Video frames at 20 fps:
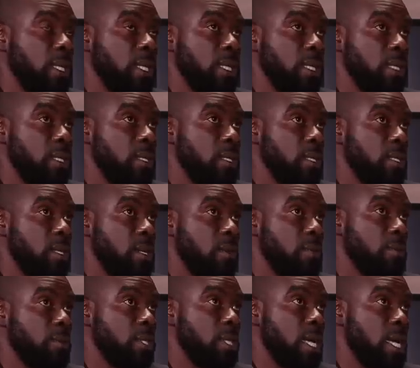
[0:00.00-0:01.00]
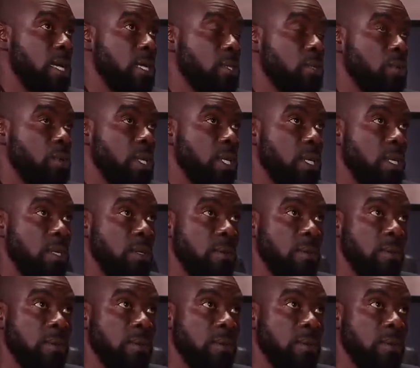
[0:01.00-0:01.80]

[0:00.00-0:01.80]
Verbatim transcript: did some songs with